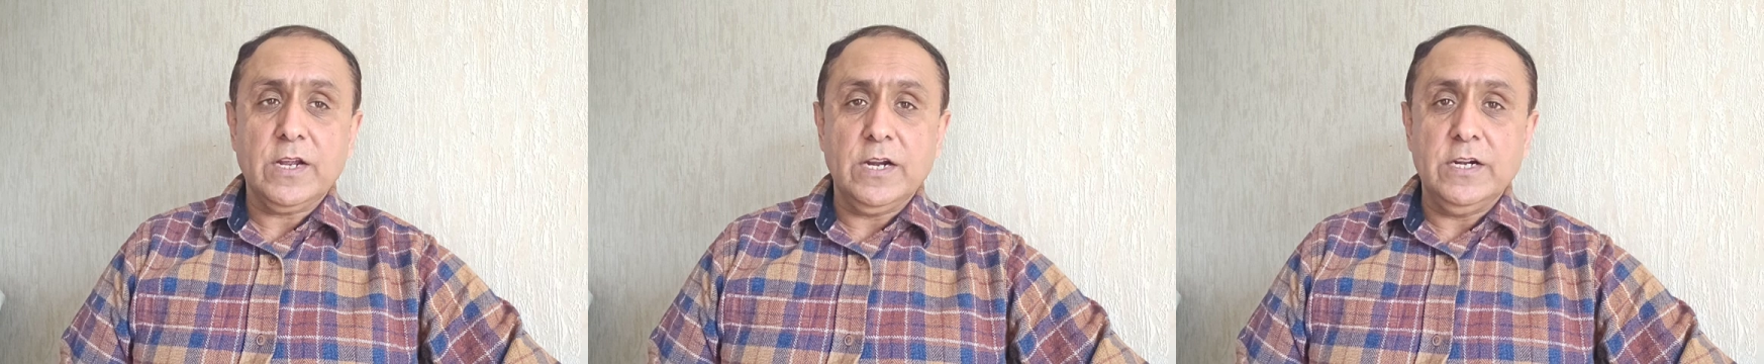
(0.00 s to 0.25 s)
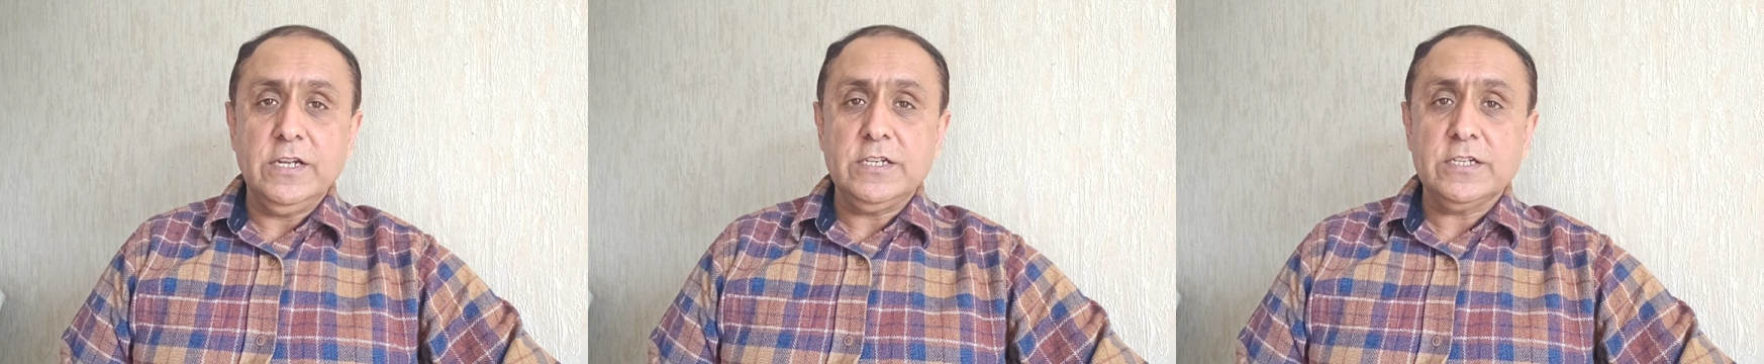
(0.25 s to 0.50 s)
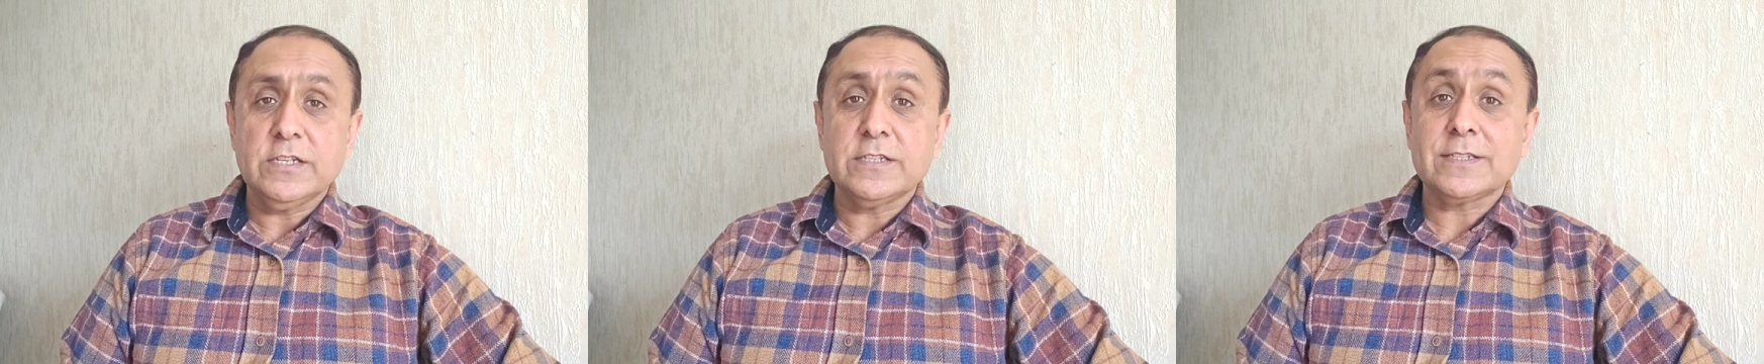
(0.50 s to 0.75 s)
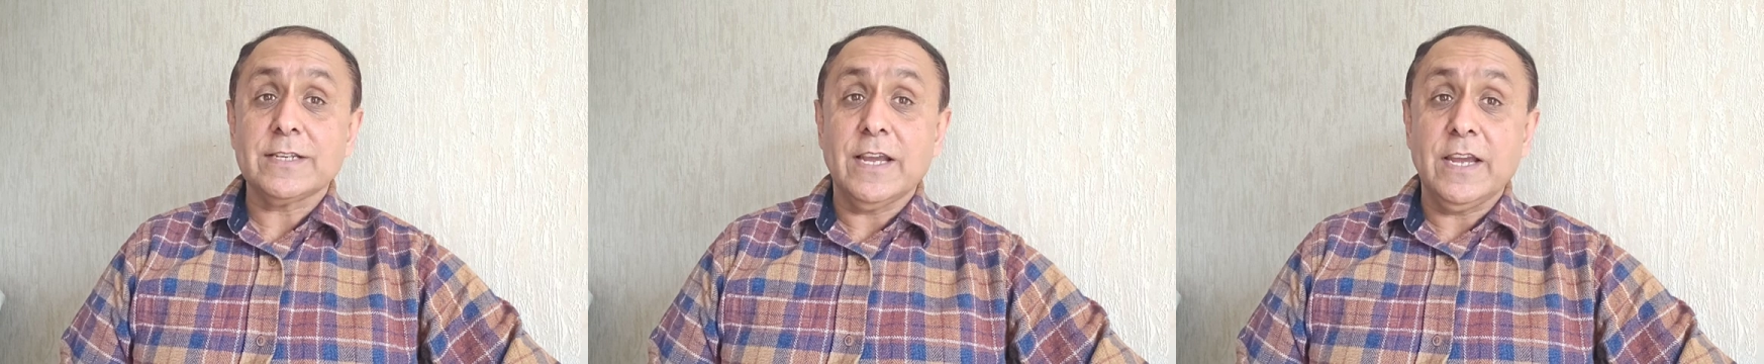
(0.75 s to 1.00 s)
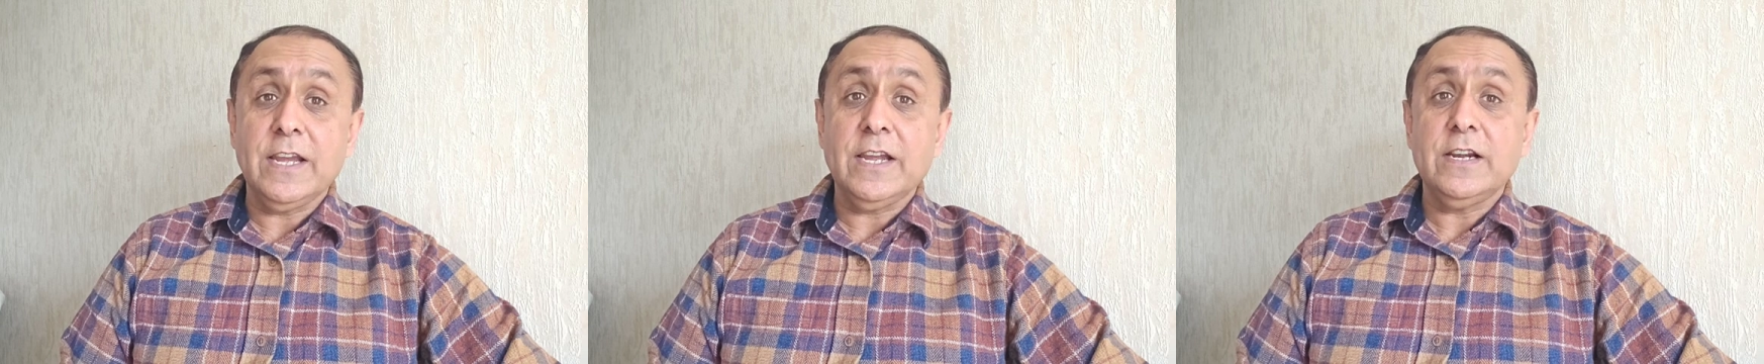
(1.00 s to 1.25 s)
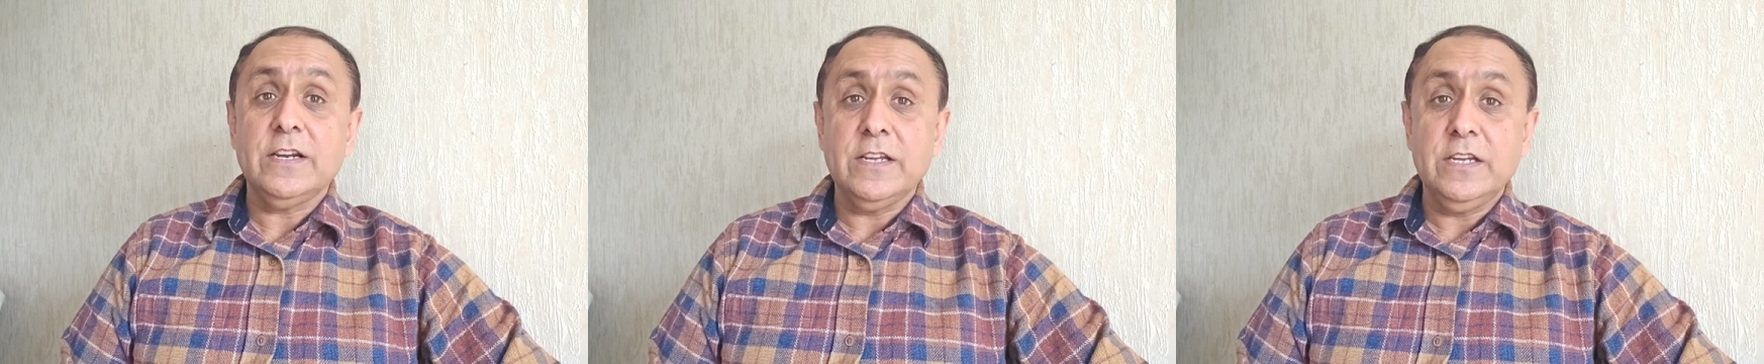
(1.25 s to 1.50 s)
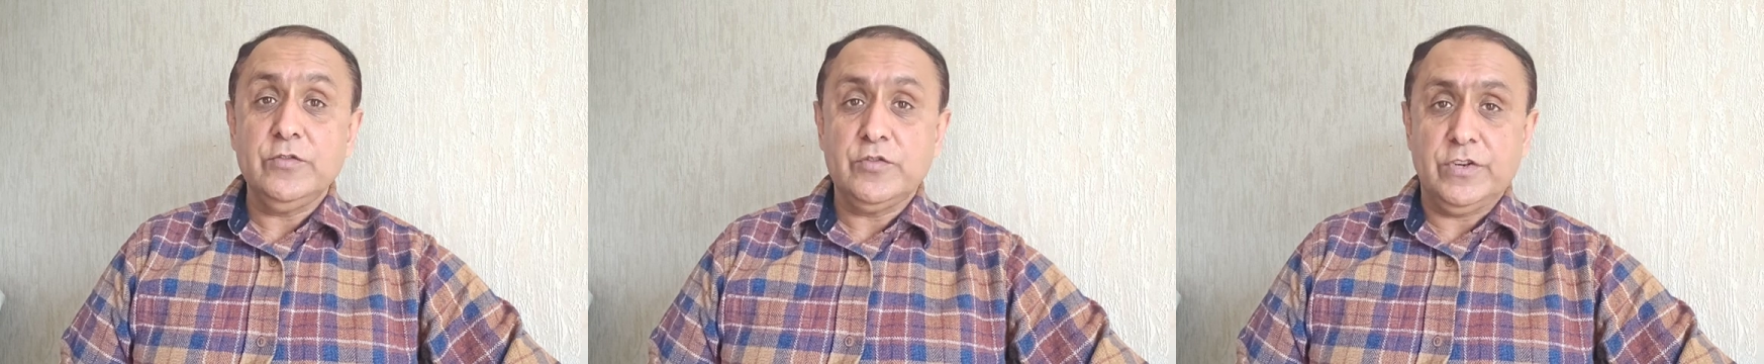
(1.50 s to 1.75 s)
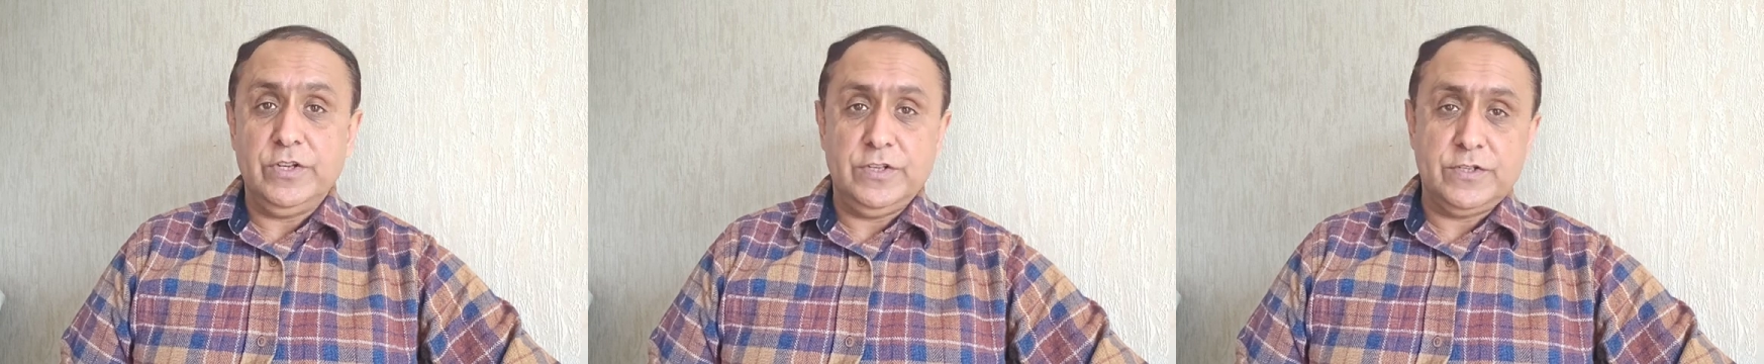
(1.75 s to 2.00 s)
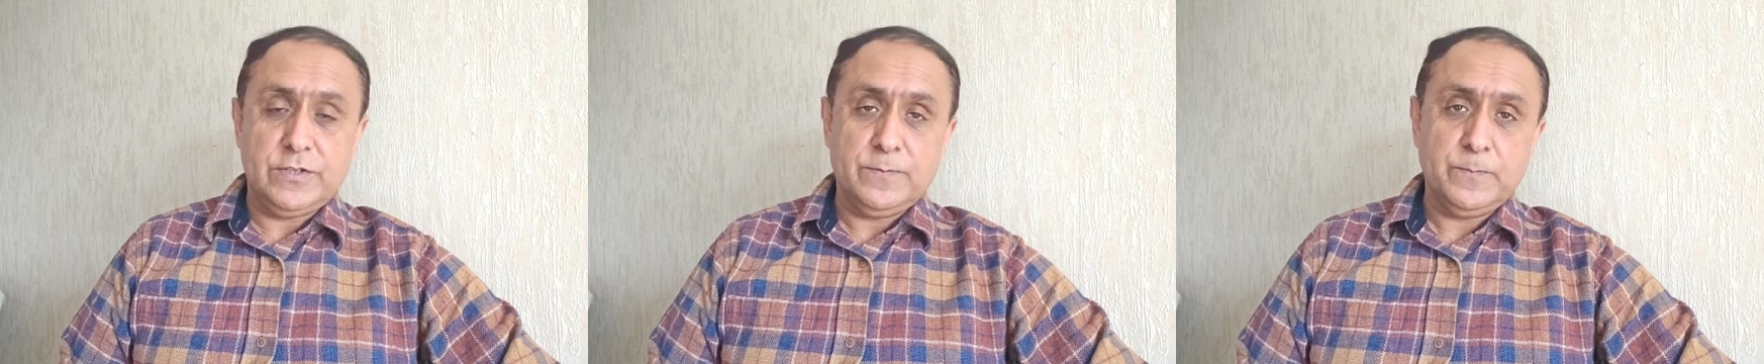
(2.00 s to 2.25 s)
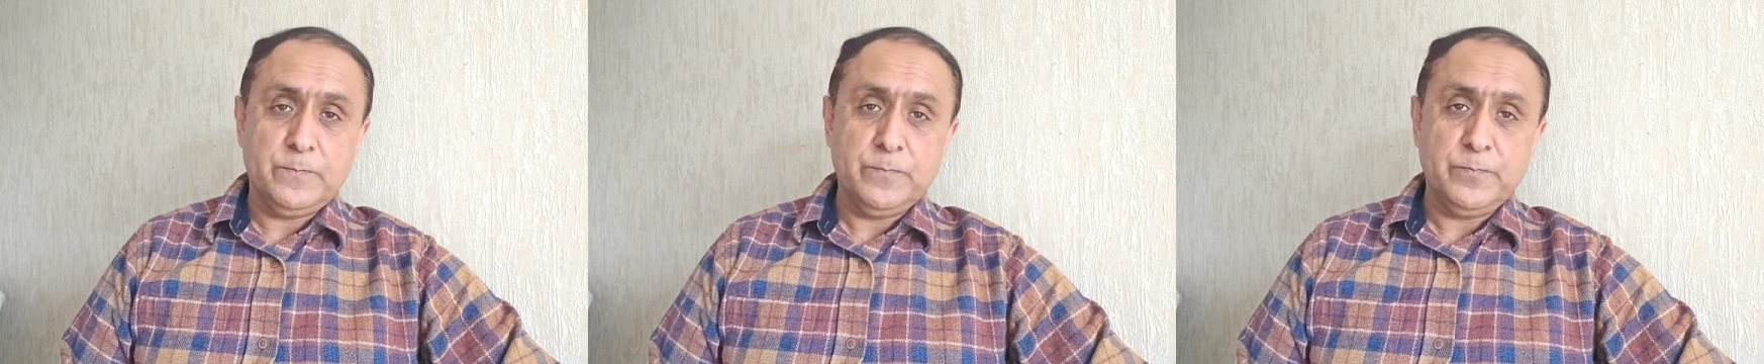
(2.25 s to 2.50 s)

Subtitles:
conditions, and injuries.